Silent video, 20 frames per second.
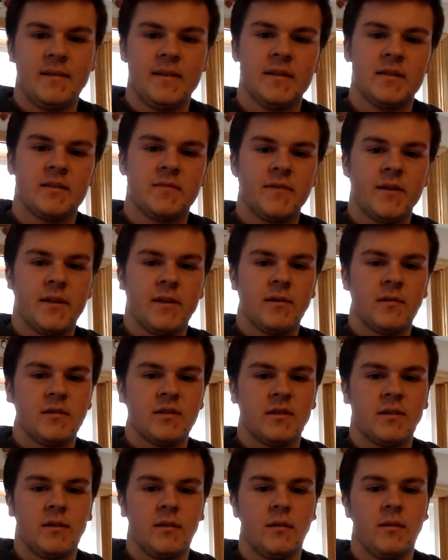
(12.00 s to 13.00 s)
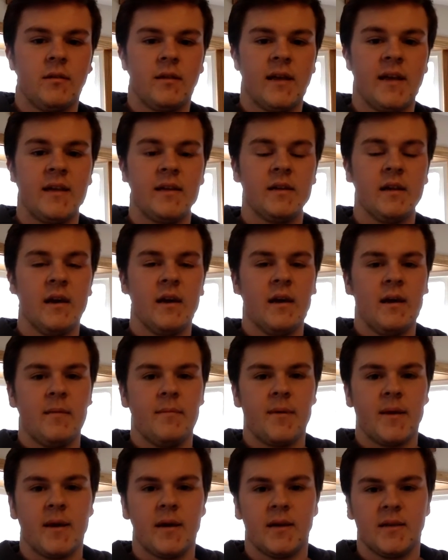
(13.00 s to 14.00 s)
this video is a little late
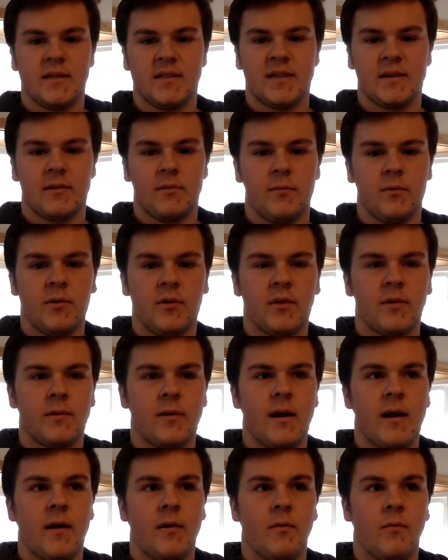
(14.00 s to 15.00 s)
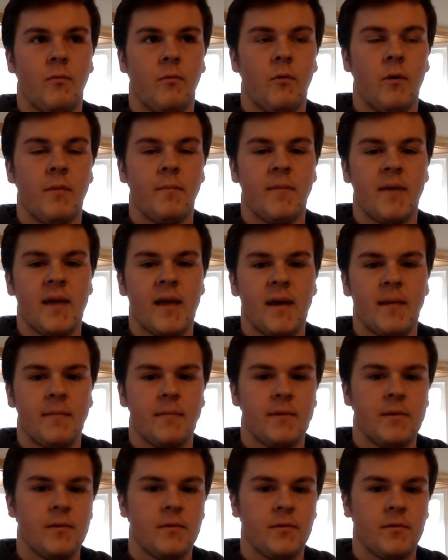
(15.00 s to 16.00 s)
because they were both around 1
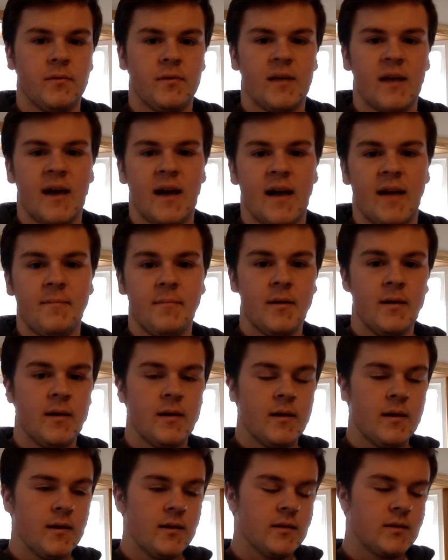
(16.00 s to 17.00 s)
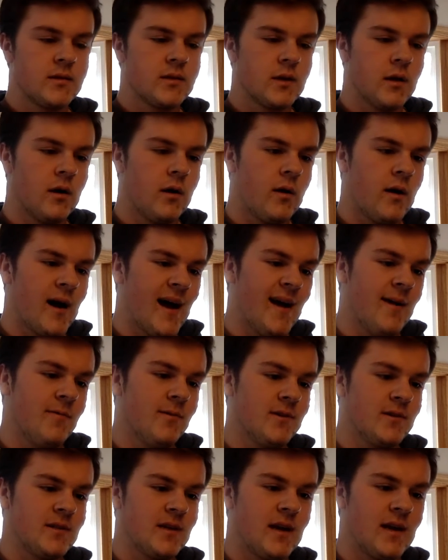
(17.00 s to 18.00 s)
p.m. noon time. So I
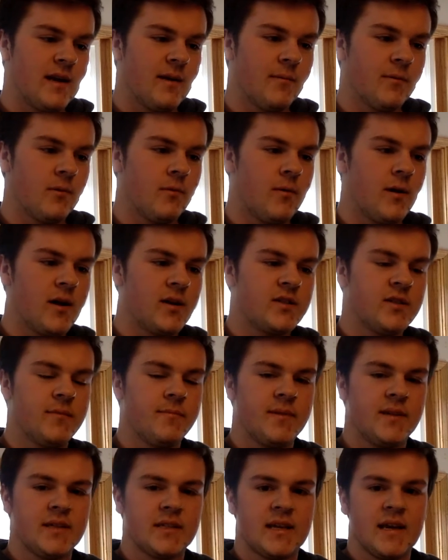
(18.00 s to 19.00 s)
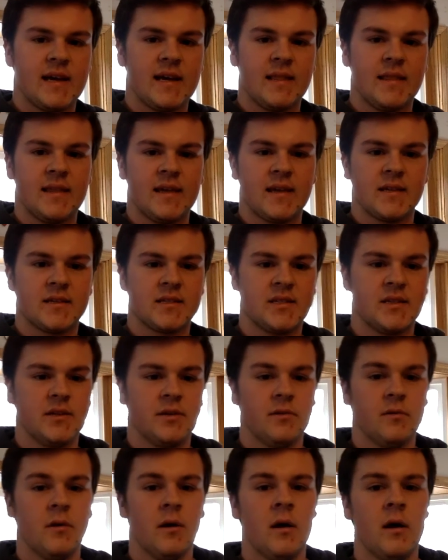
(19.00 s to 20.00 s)
was not able to watch them because I had things to
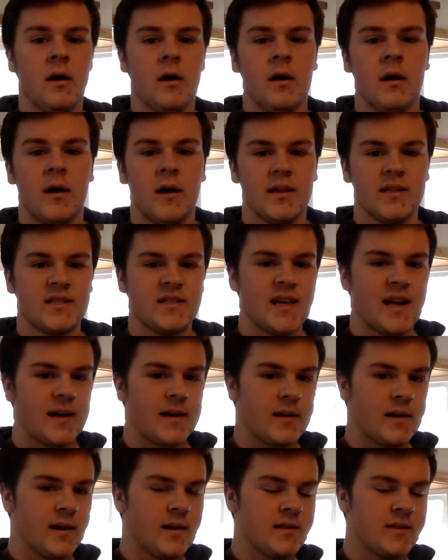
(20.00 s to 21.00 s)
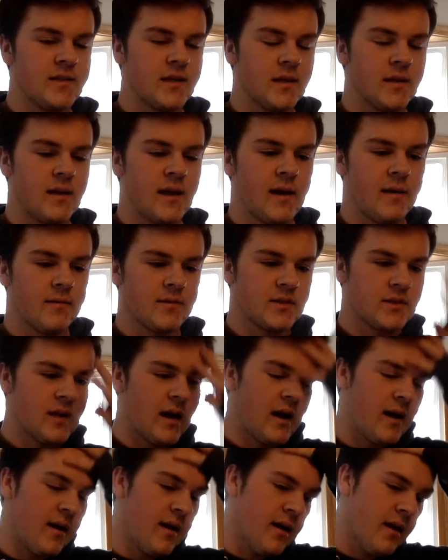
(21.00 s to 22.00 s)
do on Saturday and Sunday. I was
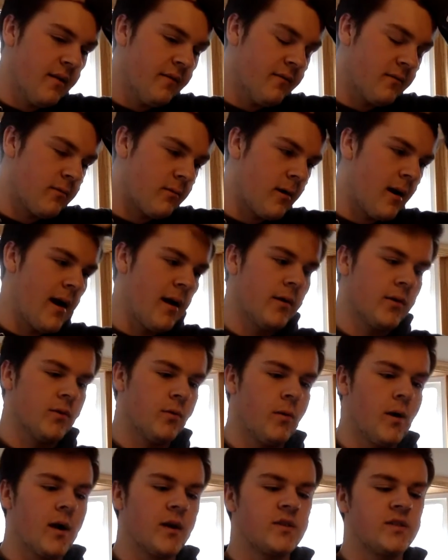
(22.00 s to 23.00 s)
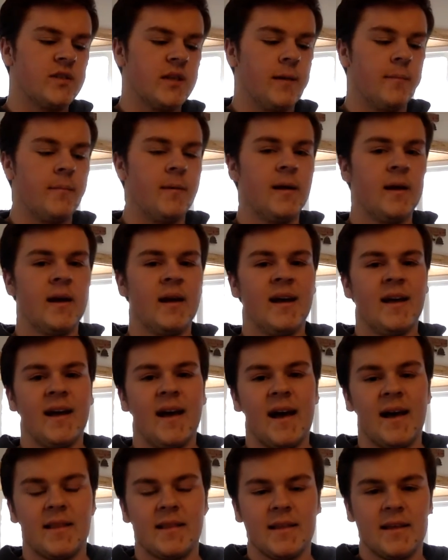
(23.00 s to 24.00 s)
not around to watch them
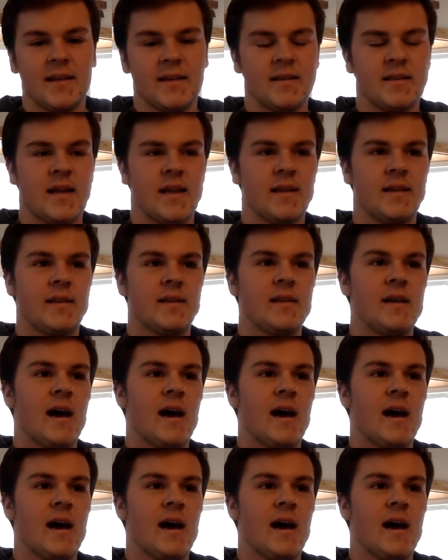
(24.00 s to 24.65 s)
at the intended